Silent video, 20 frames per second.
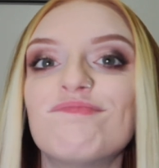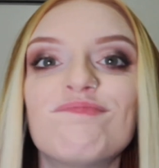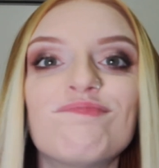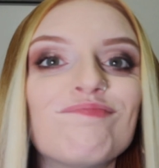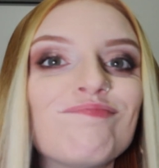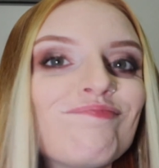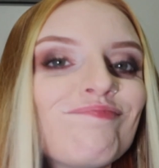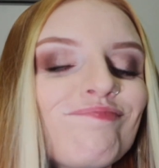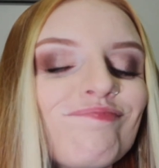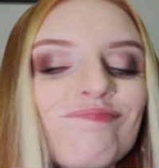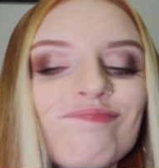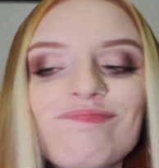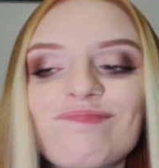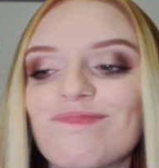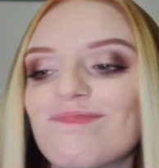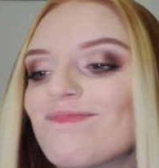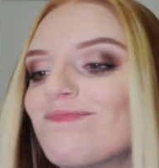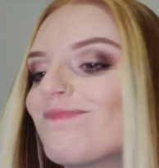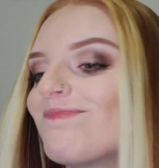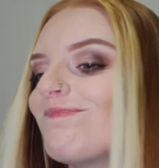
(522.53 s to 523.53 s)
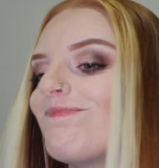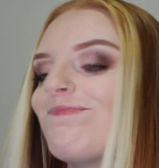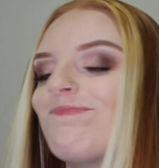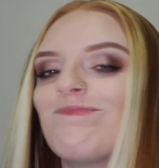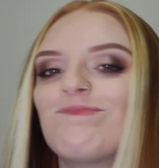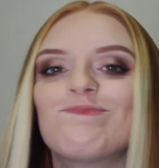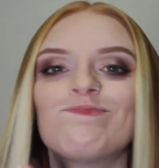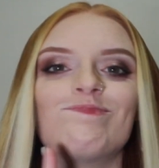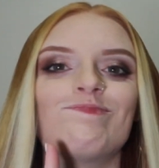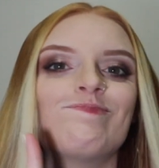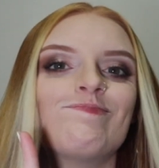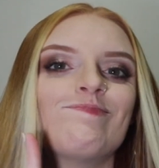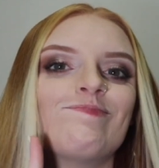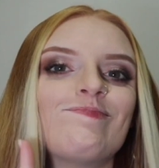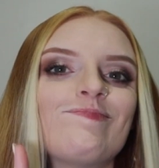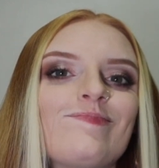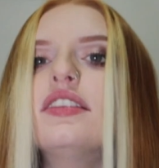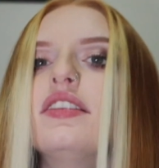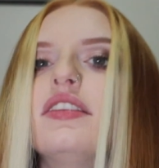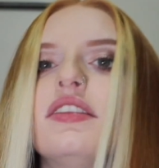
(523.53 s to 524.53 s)

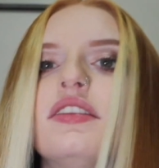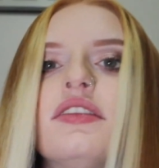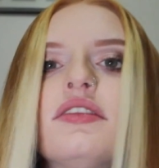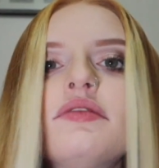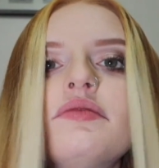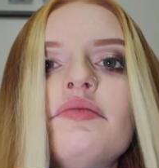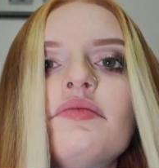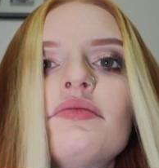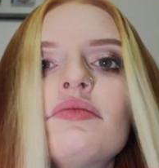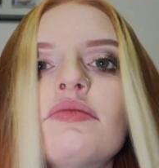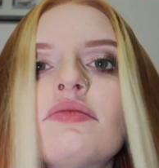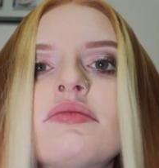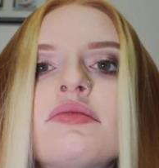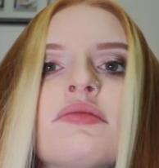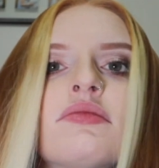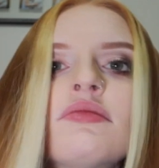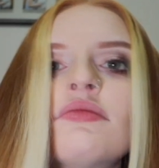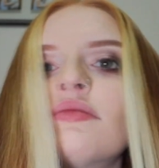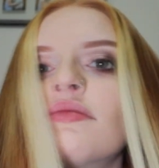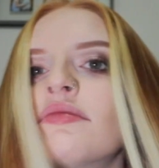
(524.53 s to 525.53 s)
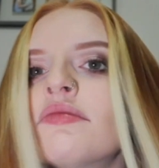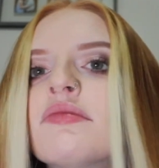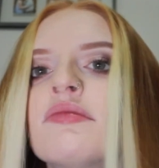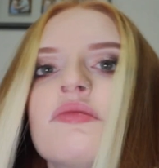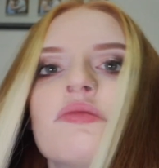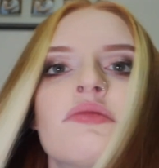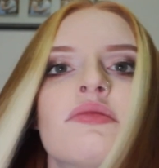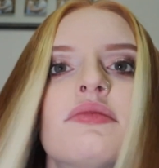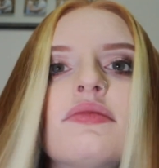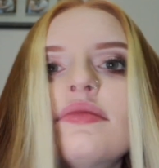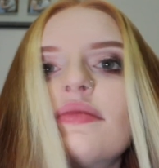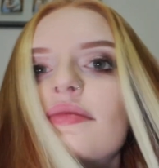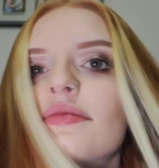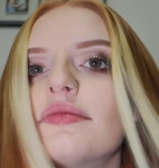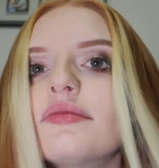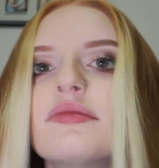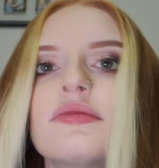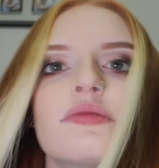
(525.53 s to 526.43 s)
Nothing is said.